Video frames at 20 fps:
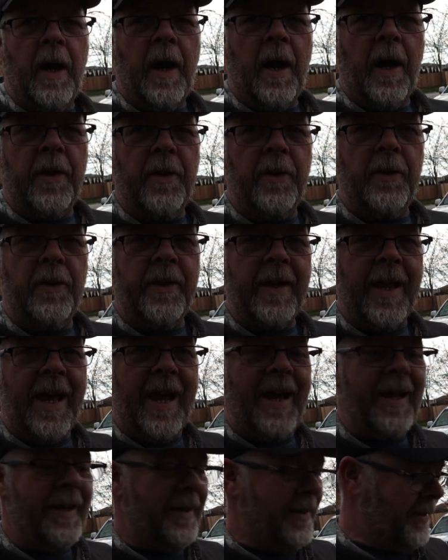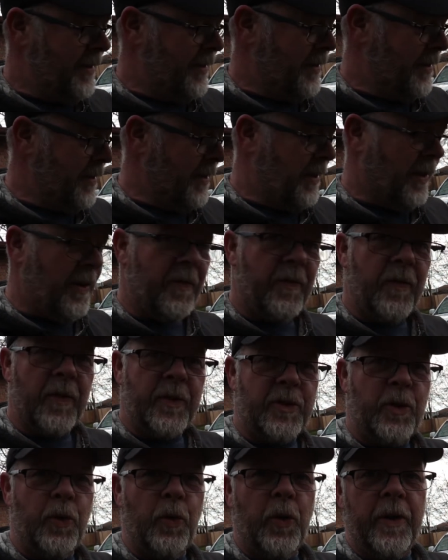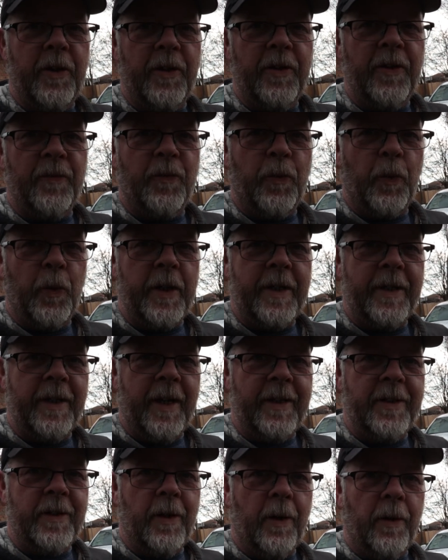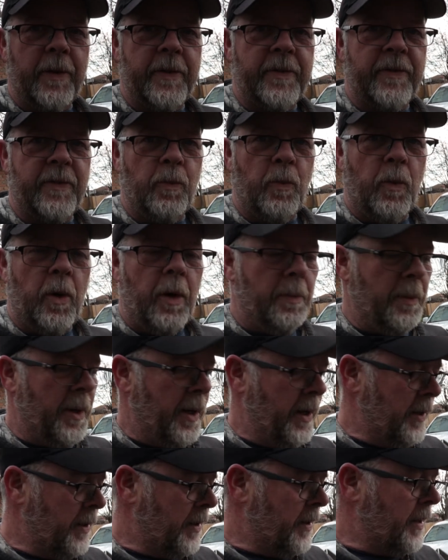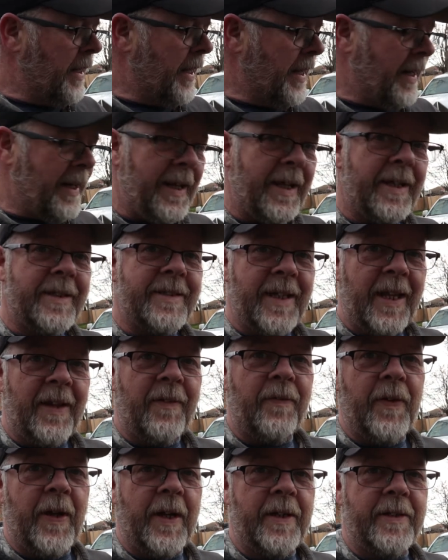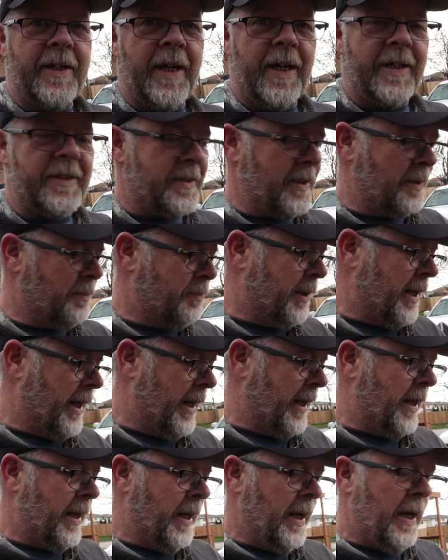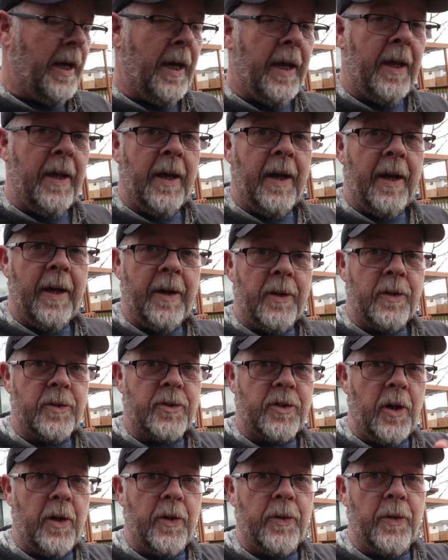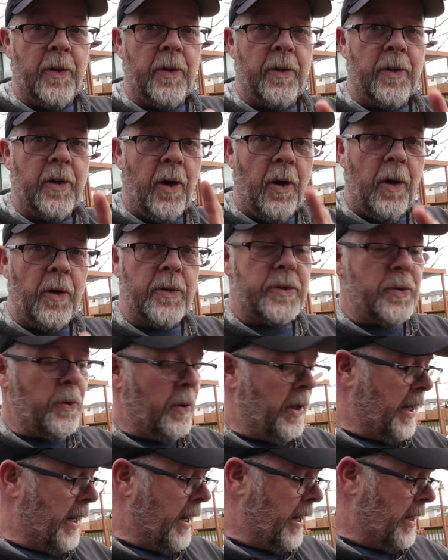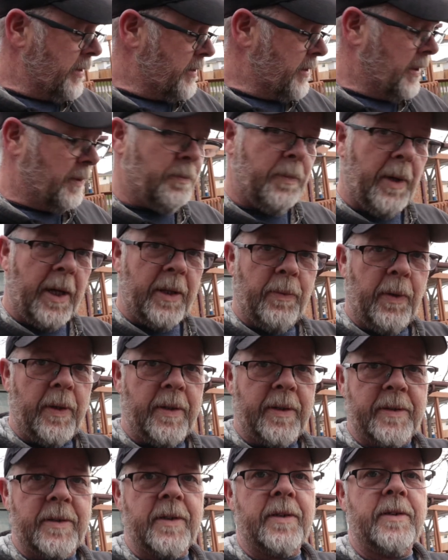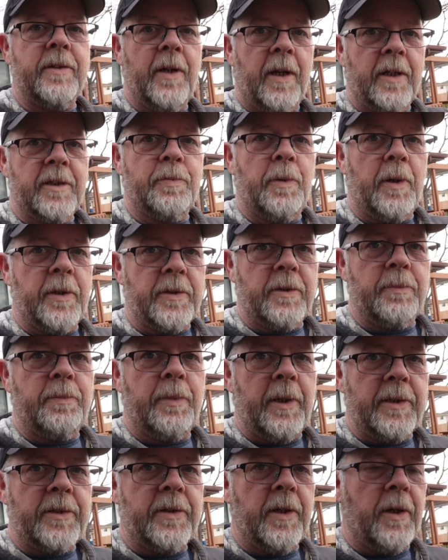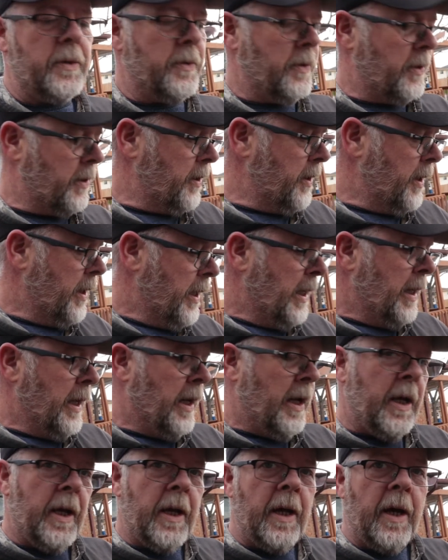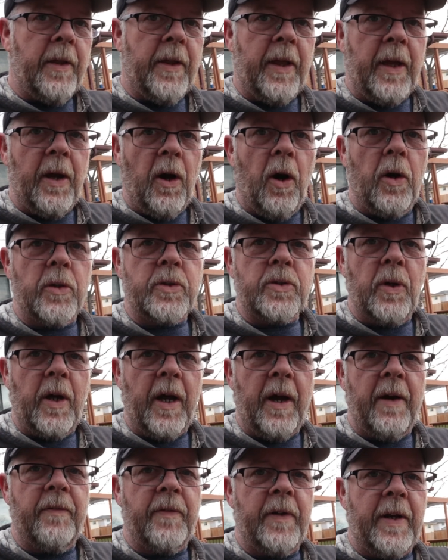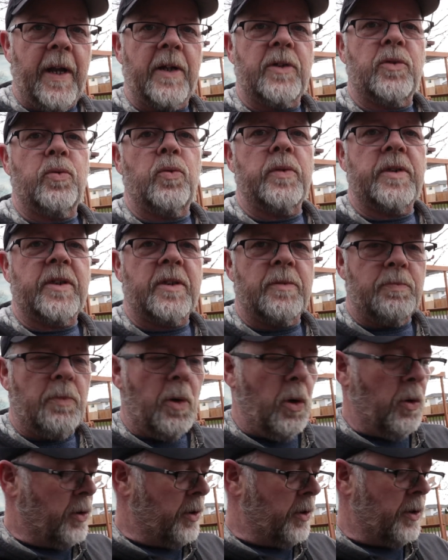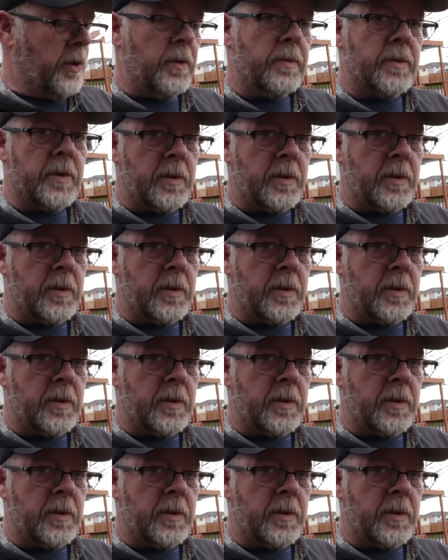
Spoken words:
Other than that, for $249 from Walmart, it is a fantastic buy. Char Griller also has, and by the way, this is not sponsored by Char Griller, they also have an actual smoker.